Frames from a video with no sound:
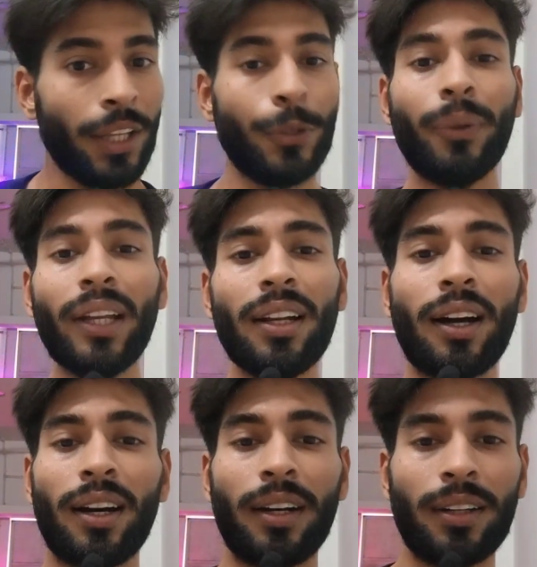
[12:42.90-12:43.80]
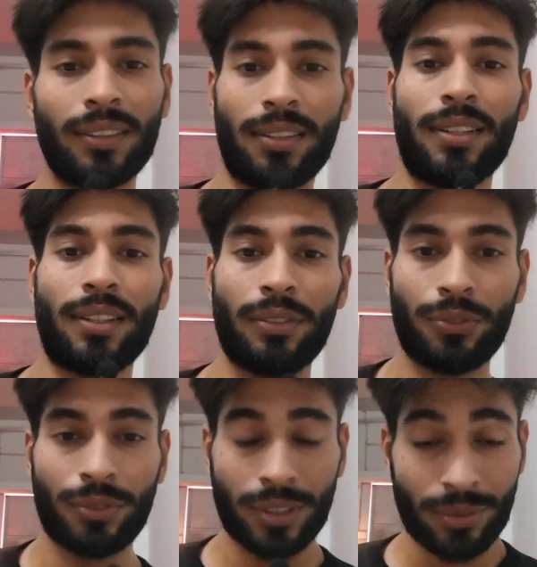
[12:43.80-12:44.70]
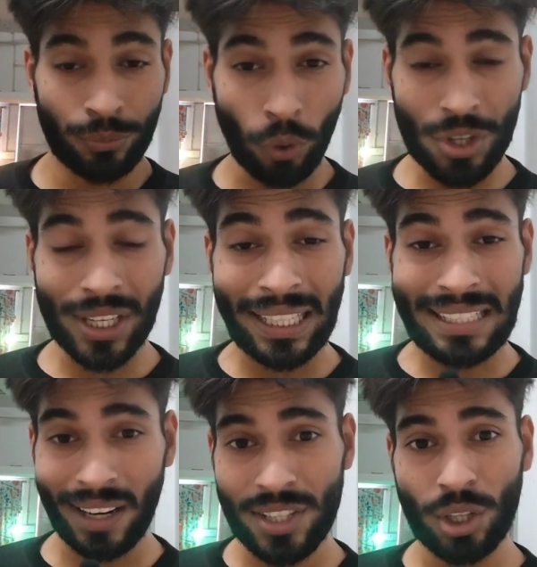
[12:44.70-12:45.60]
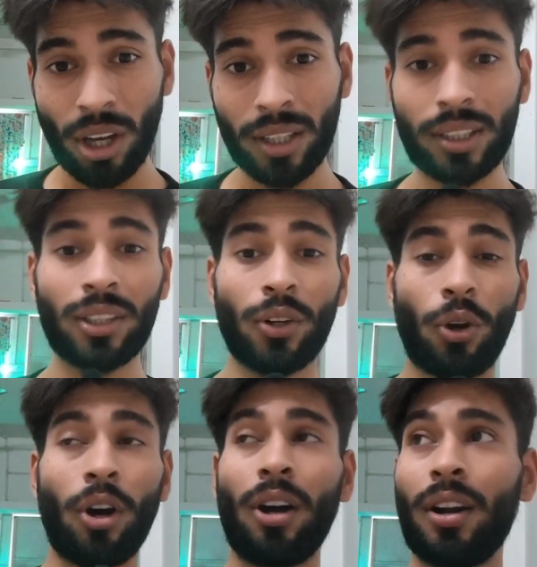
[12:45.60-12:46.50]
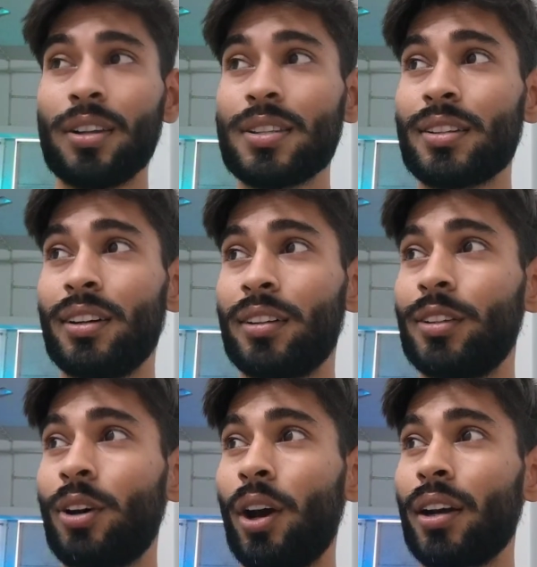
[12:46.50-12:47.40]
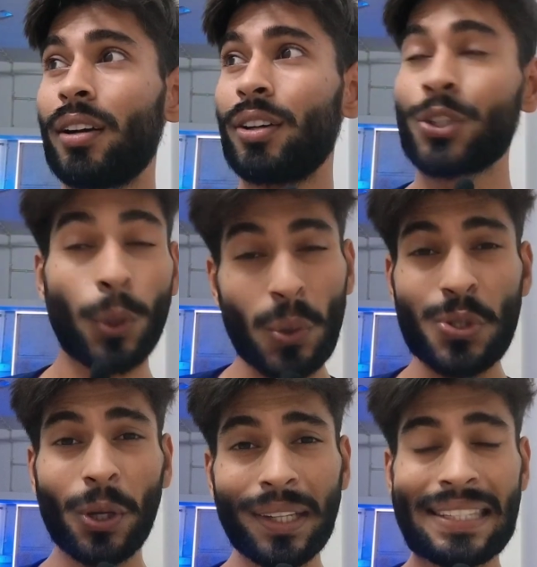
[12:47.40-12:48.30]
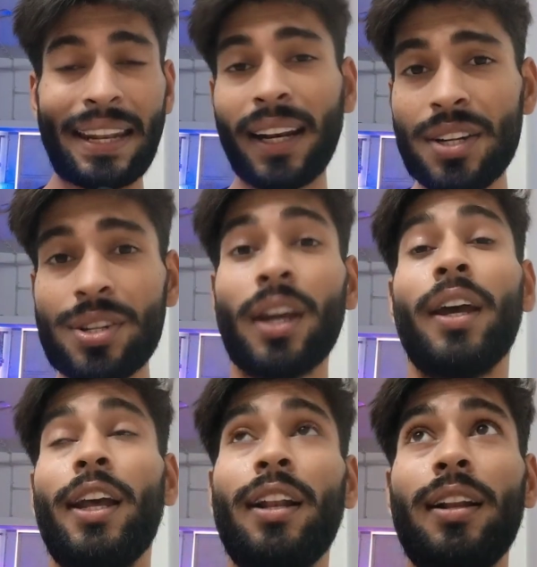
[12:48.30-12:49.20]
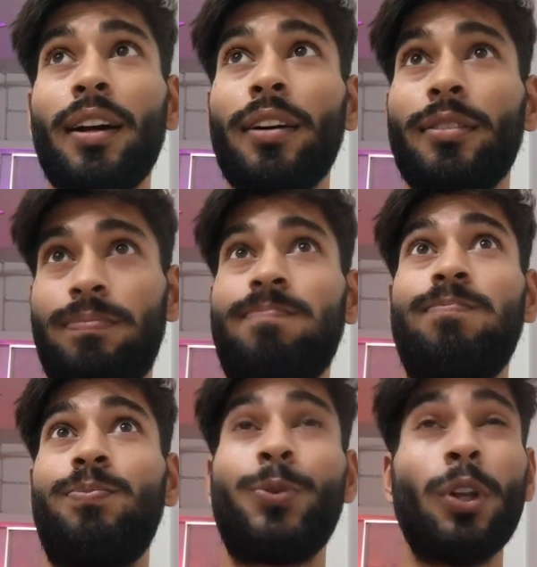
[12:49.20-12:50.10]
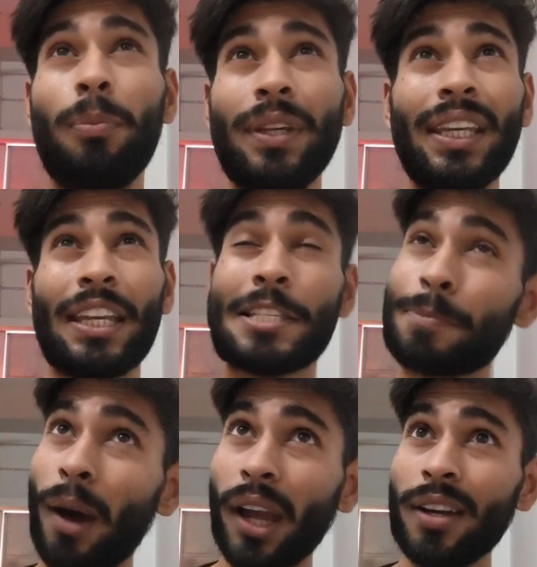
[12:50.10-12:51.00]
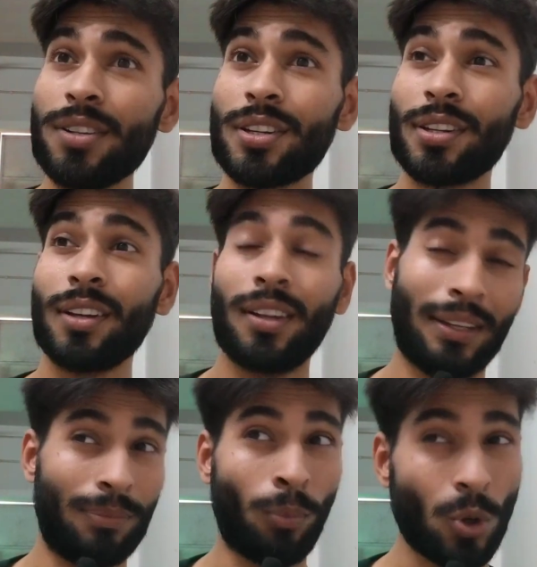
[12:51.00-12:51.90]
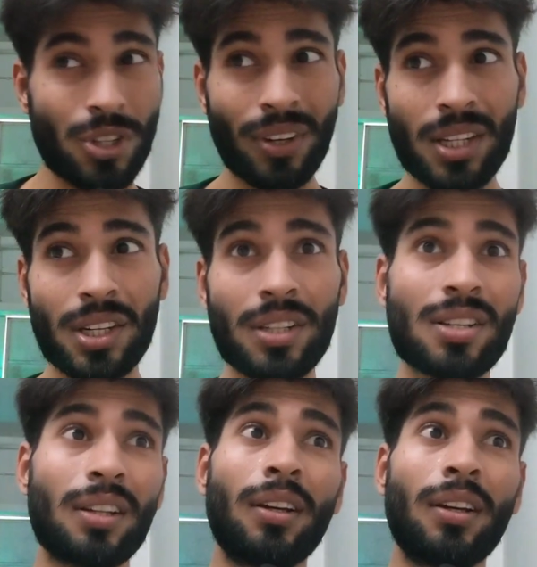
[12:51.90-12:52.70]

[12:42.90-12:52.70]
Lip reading: you can watch any TED talk or Joe's talks in English. You'll be inspired, motivated,